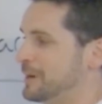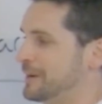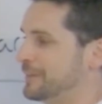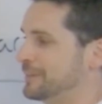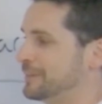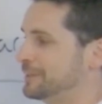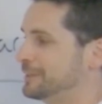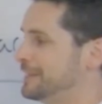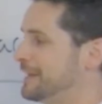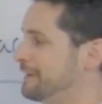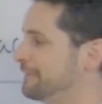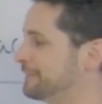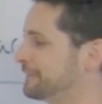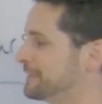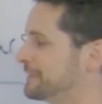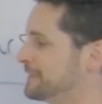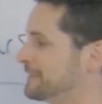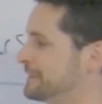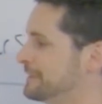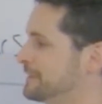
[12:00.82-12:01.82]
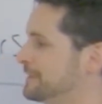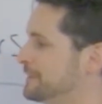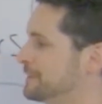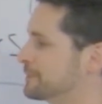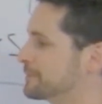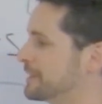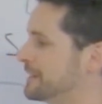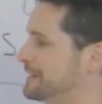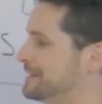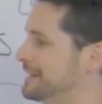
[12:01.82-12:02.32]
on the left,
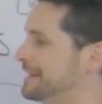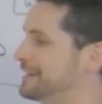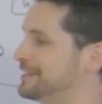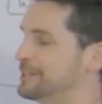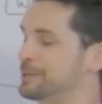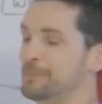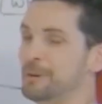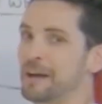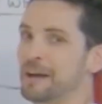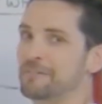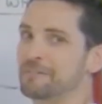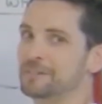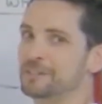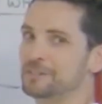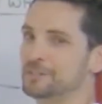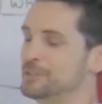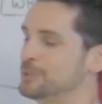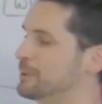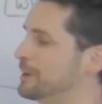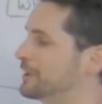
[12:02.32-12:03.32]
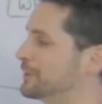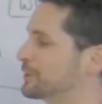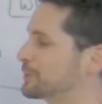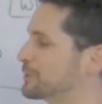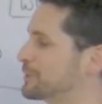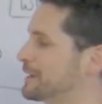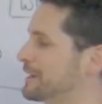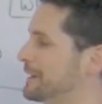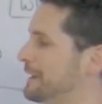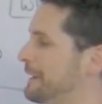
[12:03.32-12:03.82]
right, you end up having to do on the
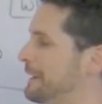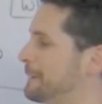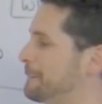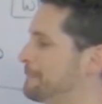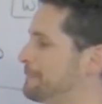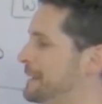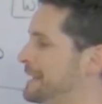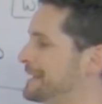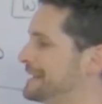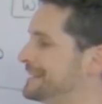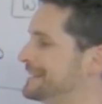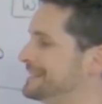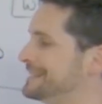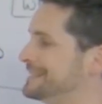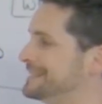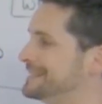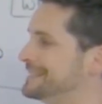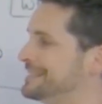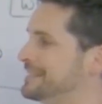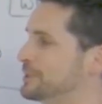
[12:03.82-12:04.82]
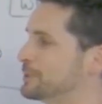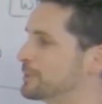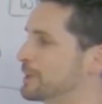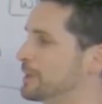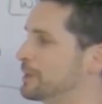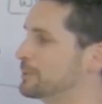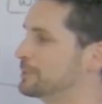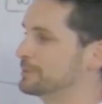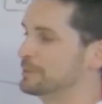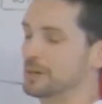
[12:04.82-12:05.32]
right and make it a
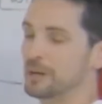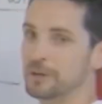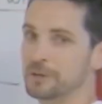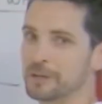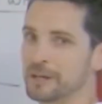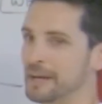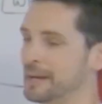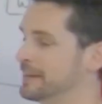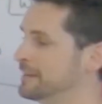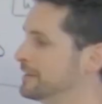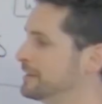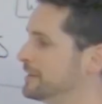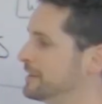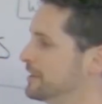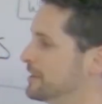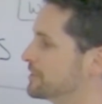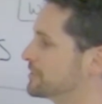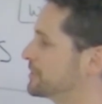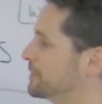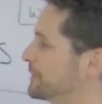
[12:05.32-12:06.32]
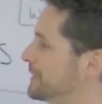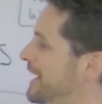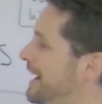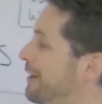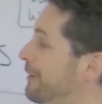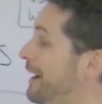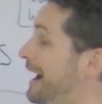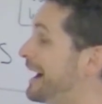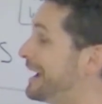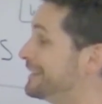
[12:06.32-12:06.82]
0, okay? So
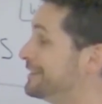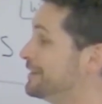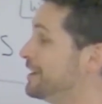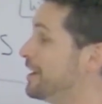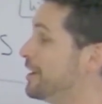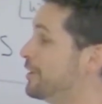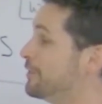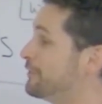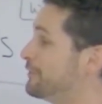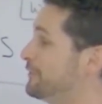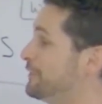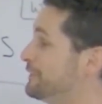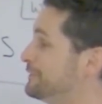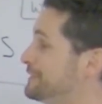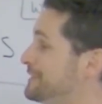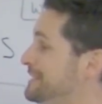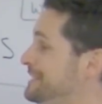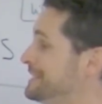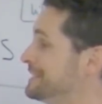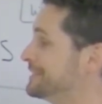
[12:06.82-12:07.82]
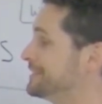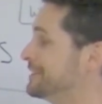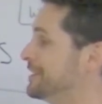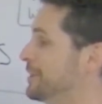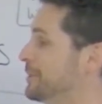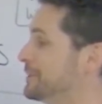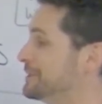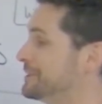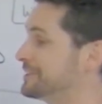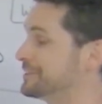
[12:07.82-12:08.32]
now I know 15 could
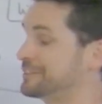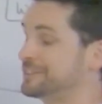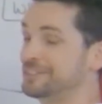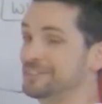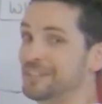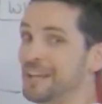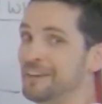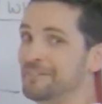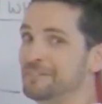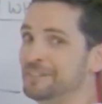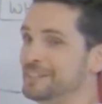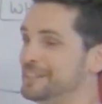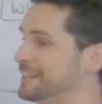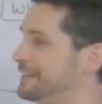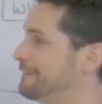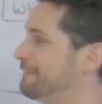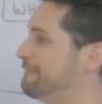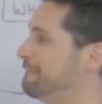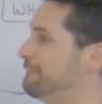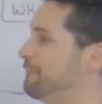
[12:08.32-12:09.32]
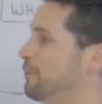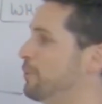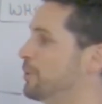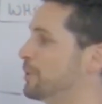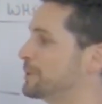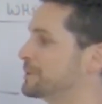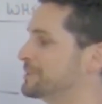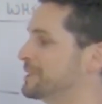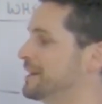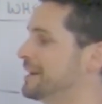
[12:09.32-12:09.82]
go into 70
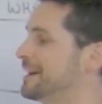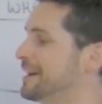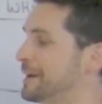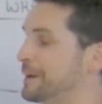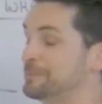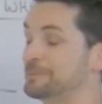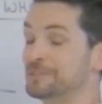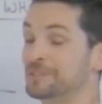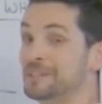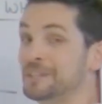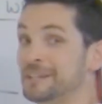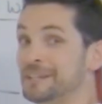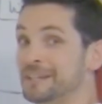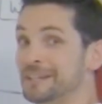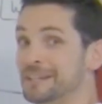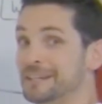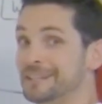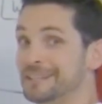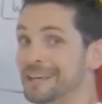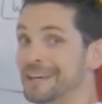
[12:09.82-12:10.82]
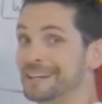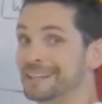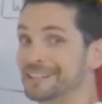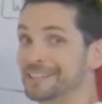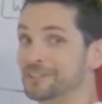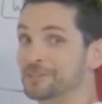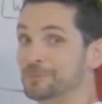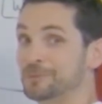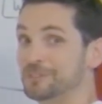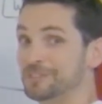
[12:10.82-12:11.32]
4 times, and that
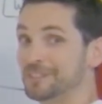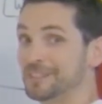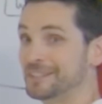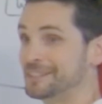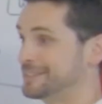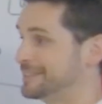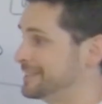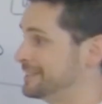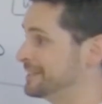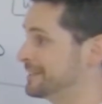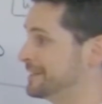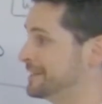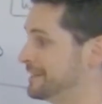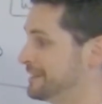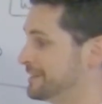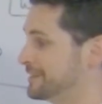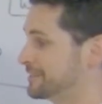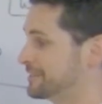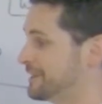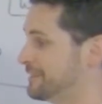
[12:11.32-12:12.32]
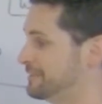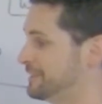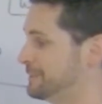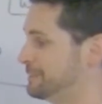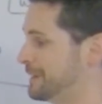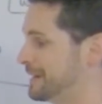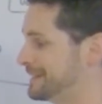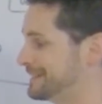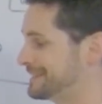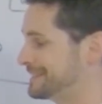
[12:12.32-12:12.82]
gives me 60. 70
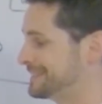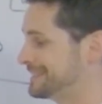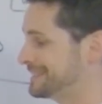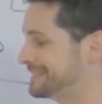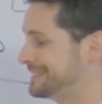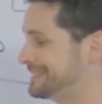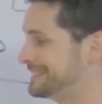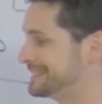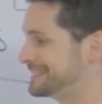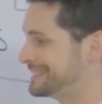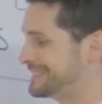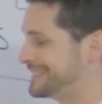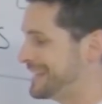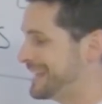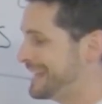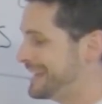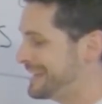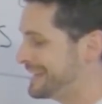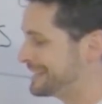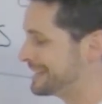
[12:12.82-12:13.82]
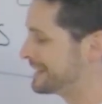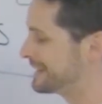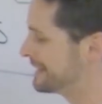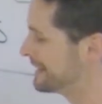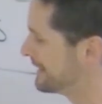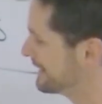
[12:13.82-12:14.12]
minus 60 is 10.